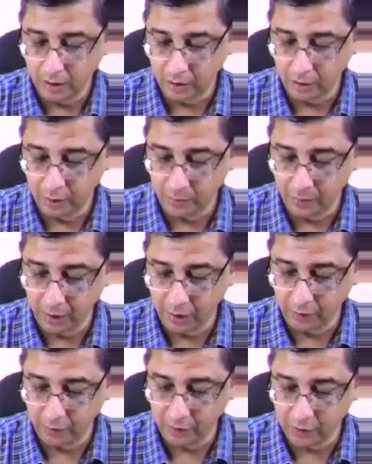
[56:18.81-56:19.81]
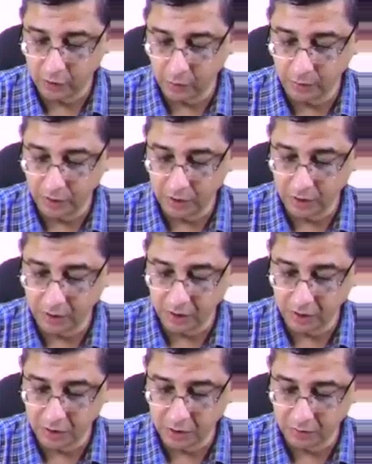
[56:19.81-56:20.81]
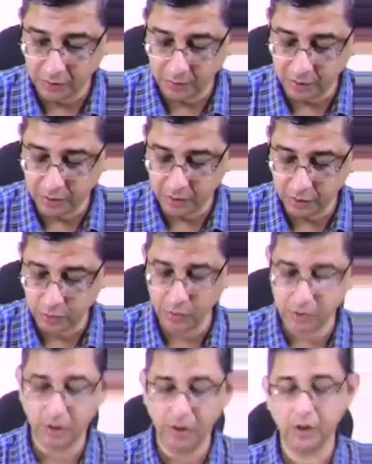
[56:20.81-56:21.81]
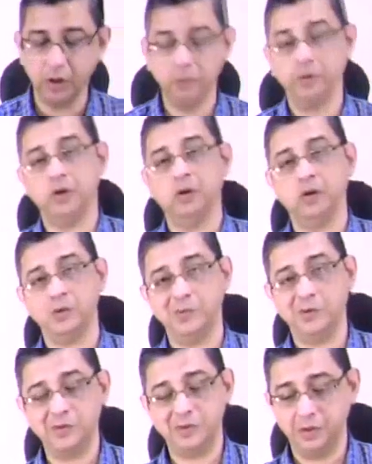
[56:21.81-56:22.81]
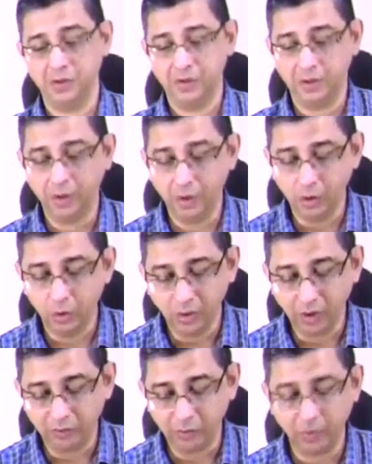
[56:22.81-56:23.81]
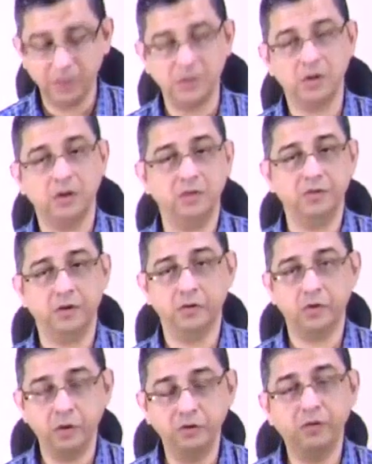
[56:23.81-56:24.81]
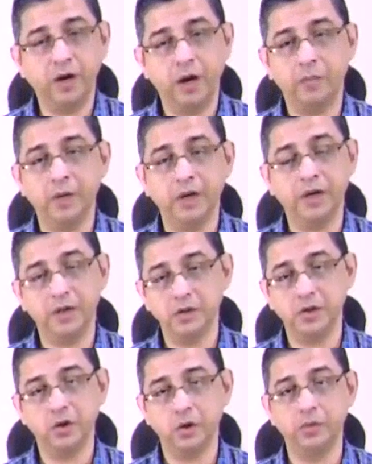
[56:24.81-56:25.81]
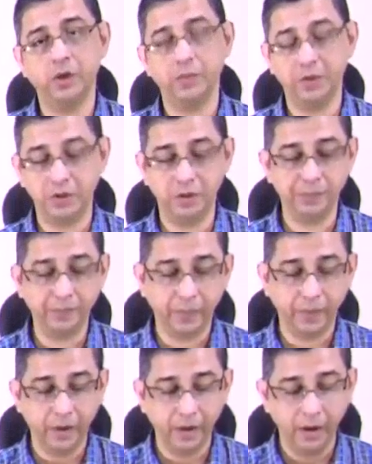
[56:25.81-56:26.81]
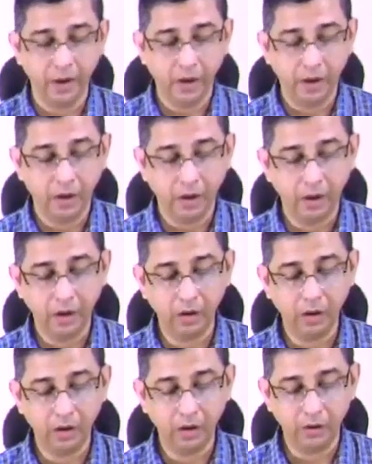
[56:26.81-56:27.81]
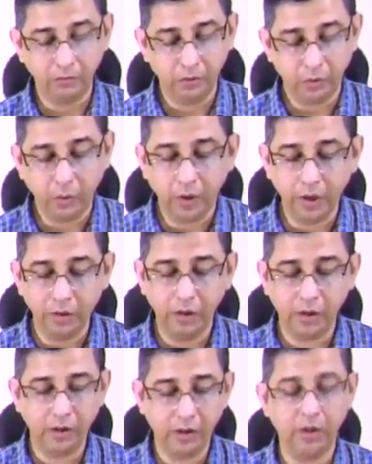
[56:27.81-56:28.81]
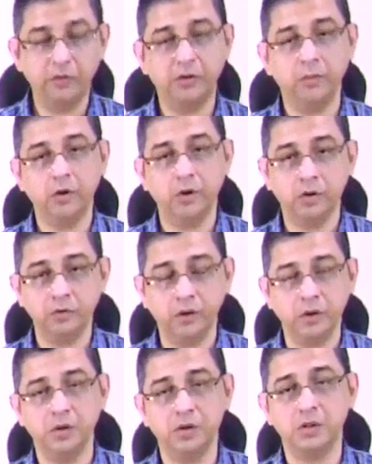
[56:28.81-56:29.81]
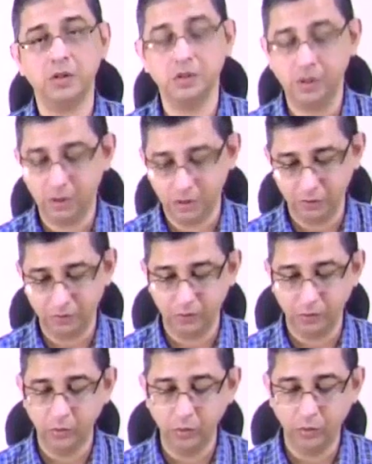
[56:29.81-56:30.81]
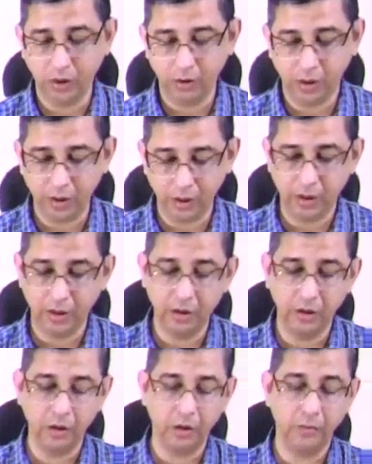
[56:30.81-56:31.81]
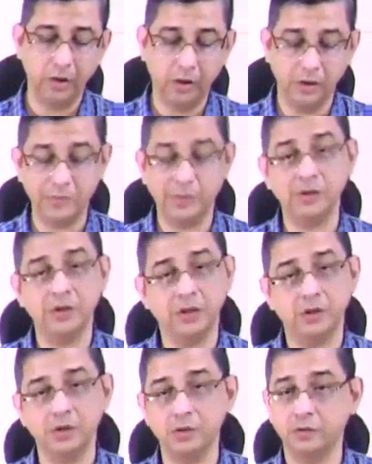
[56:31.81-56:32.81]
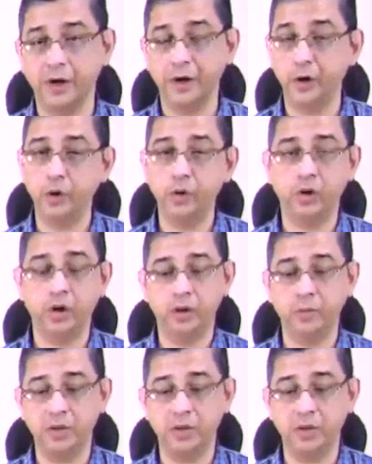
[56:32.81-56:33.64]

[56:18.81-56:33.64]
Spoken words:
repetitive nerve stimulation test of a person shows an incremental response, then you have to answer in favor of Lambert-Eaton syndrome in a patient. Here, the query that I get from a lot of doctors is that if you are getting incremental response like this, why did you not